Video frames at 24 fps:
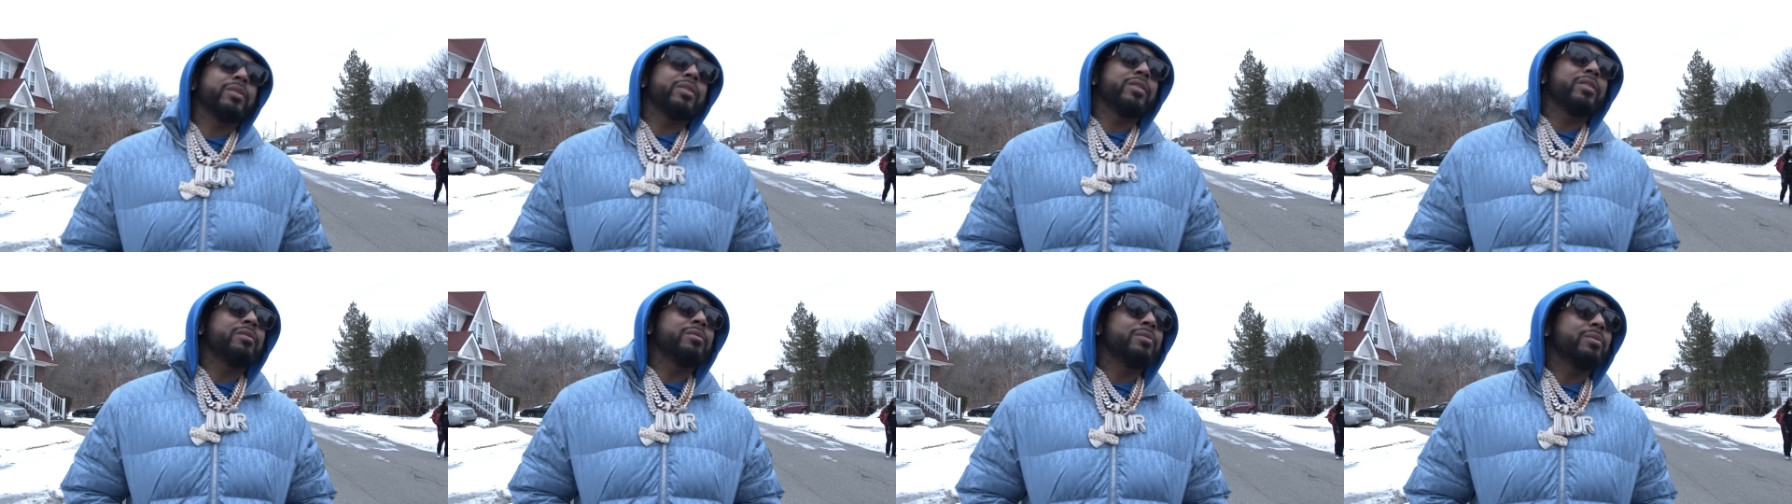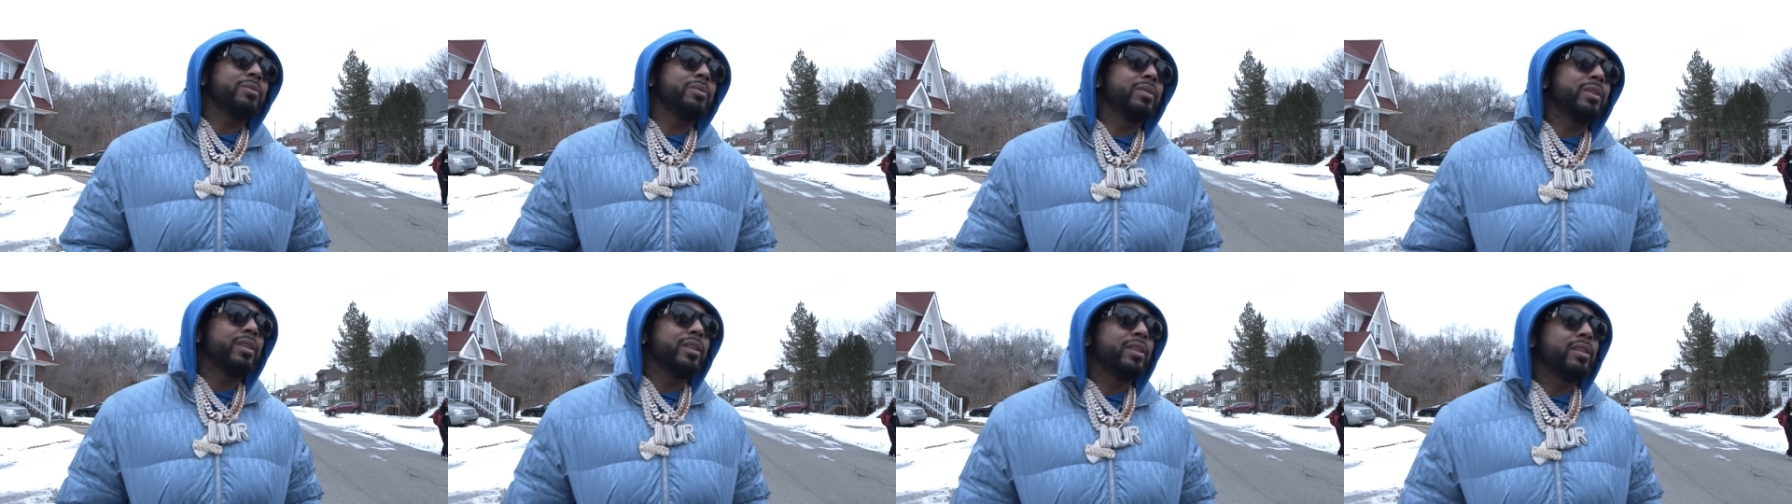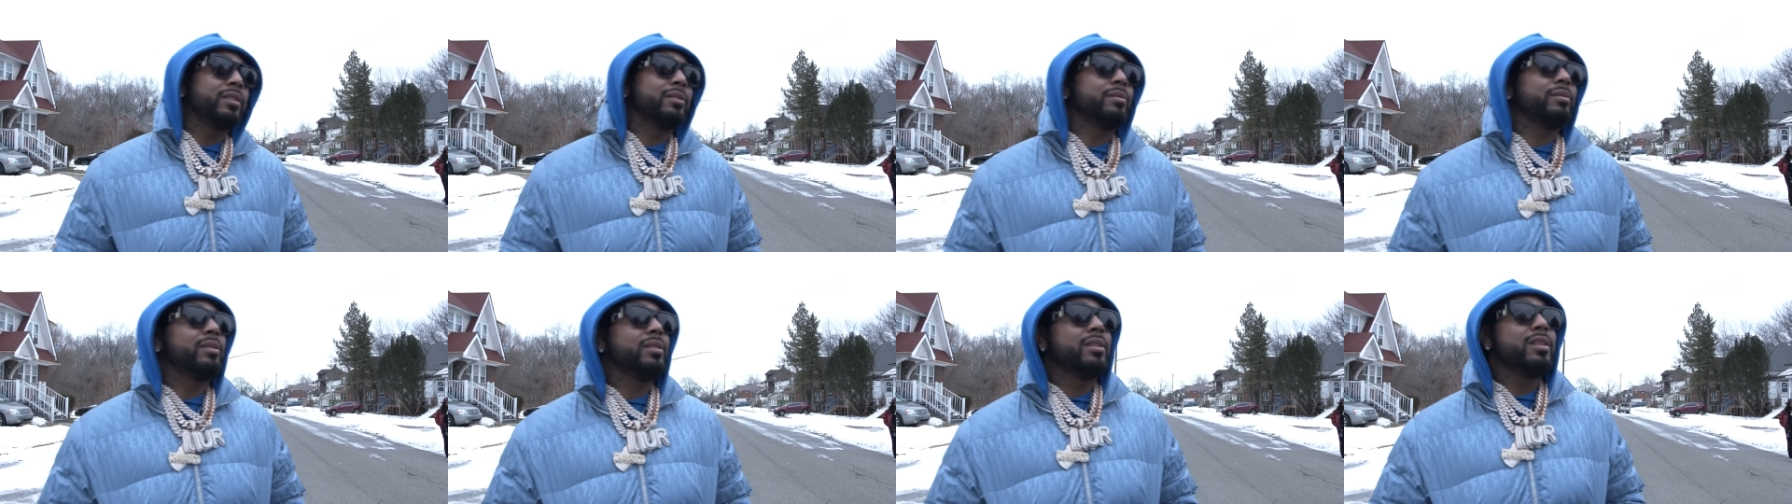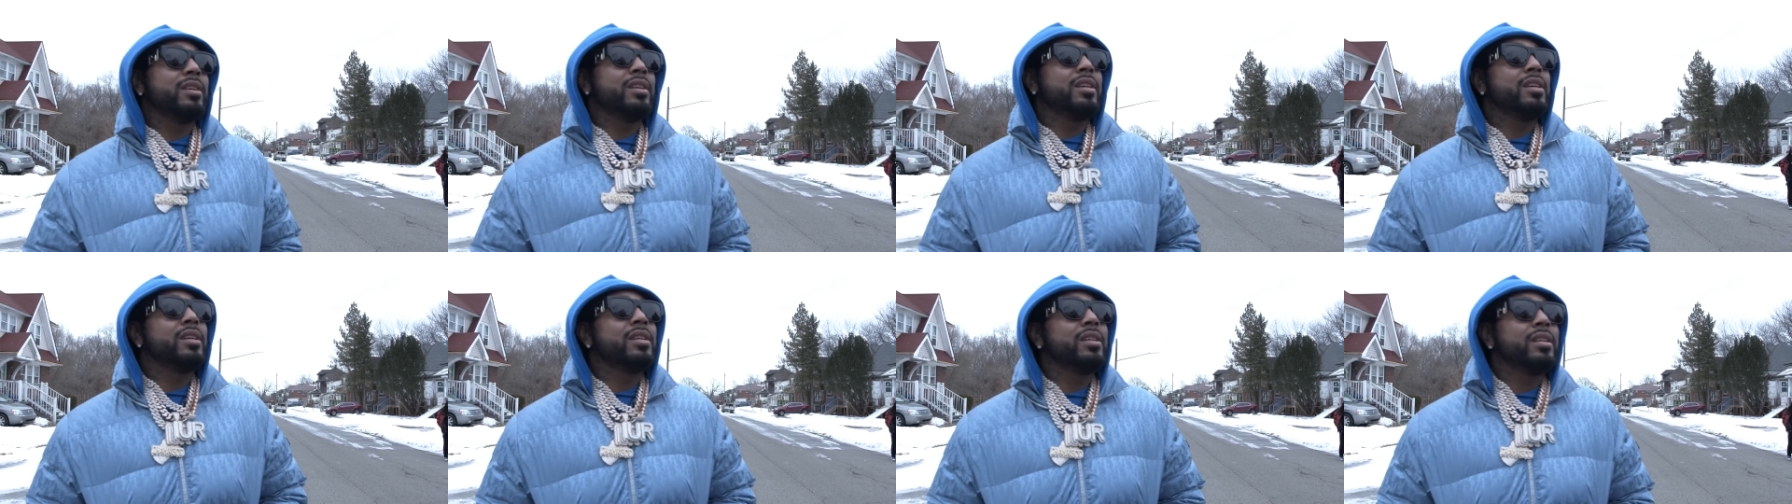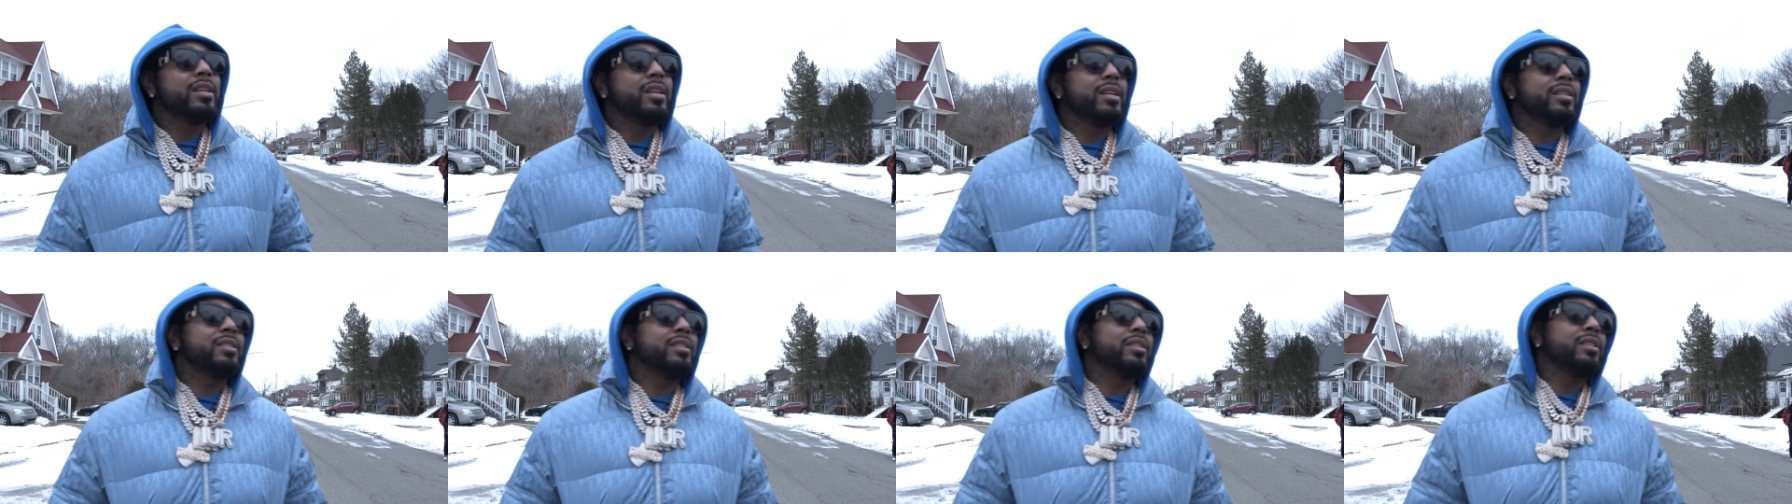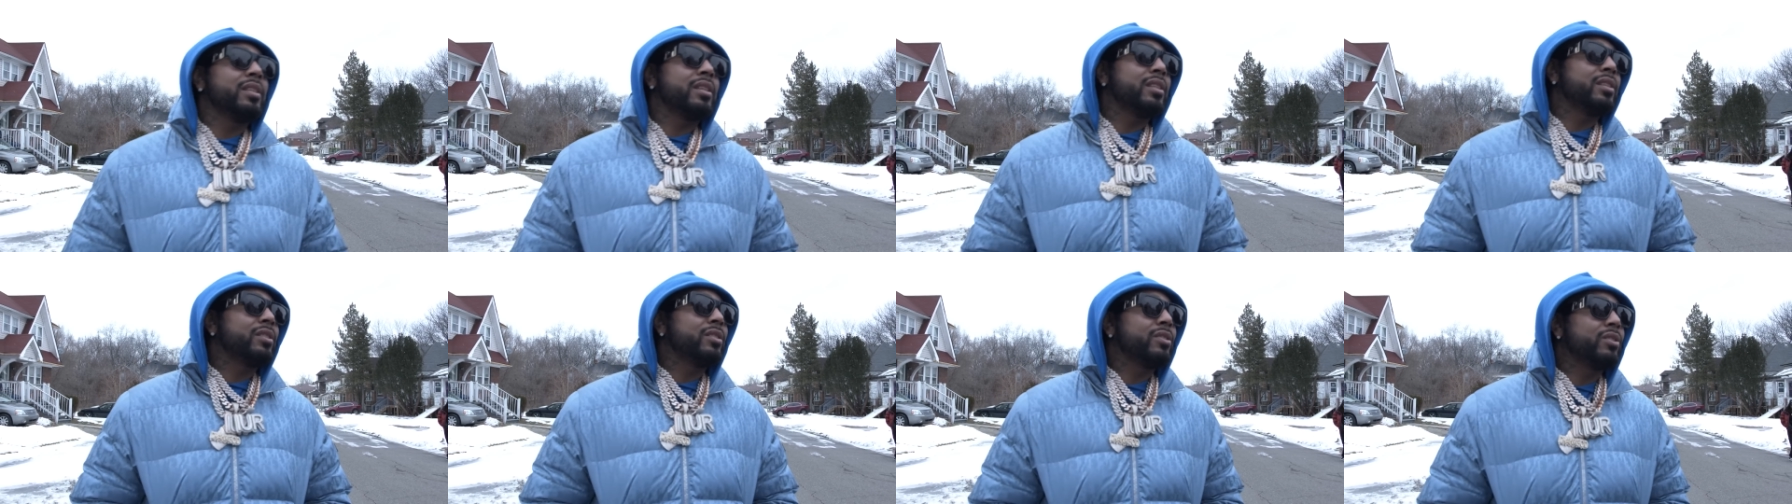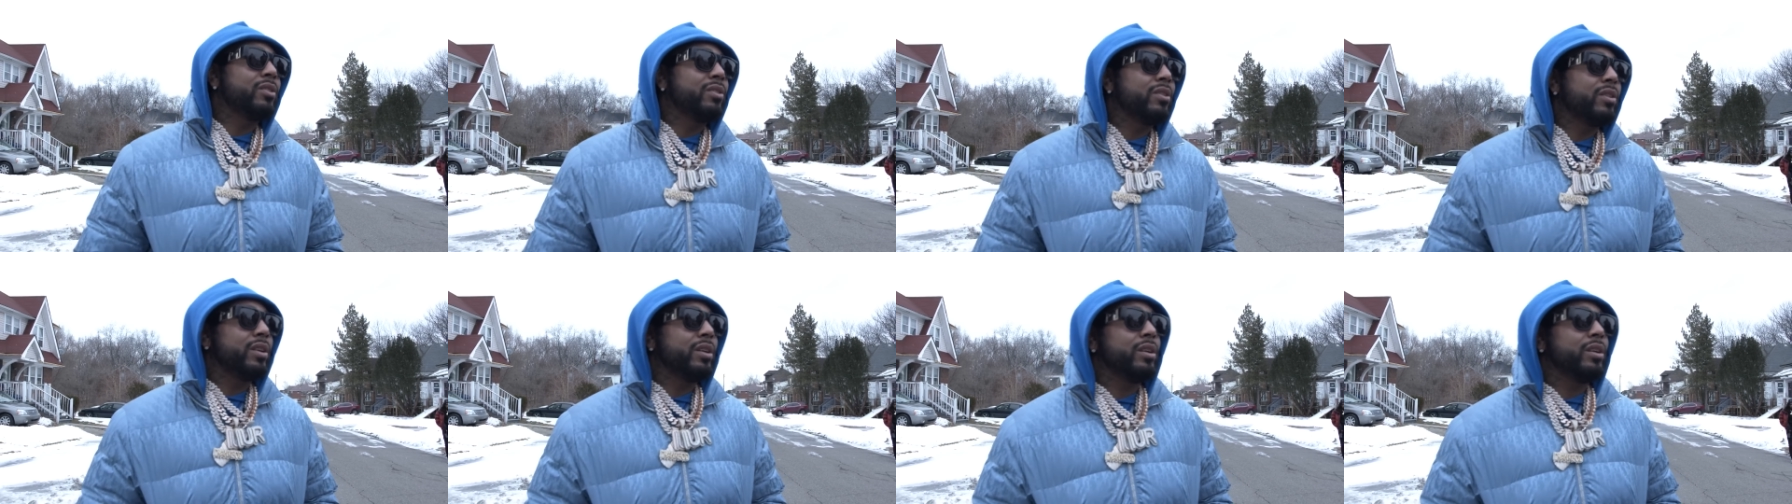Christmas was. That's another story